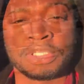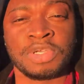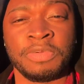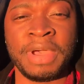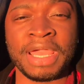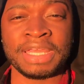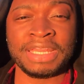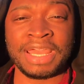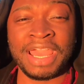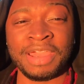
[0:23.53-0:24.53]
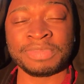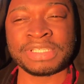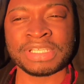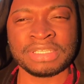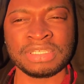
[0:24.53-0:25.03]
So I'm back in the
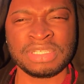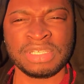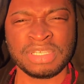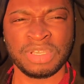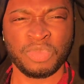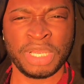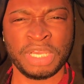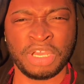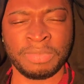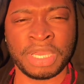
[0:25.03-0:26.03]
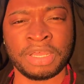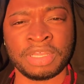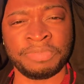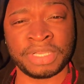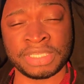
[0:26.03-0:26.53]
Hamptons, waiting on my other
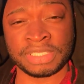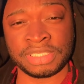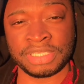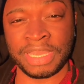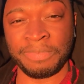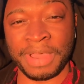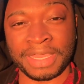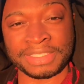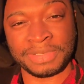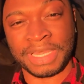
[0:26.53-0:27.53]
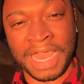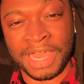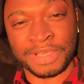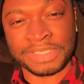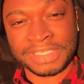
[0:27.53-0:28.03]
bus to get back to the
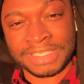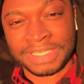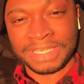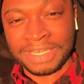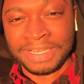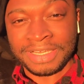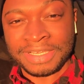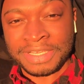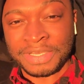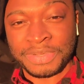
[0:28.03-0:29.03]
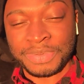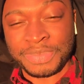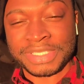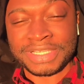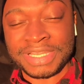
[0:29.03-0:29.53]
house. It
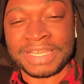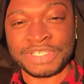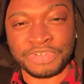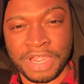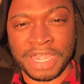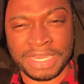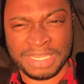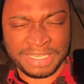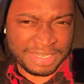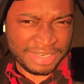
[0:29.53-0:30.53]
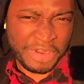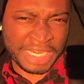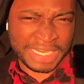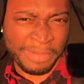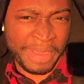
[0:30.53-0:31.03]
was a nice ride. Ready
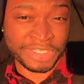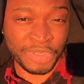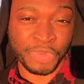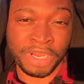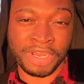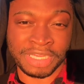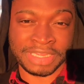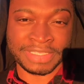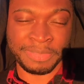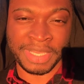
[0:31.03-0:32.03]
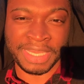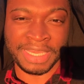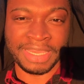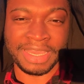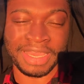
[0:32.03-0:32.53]
to get back to work on this play
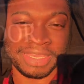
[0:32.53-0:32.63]
and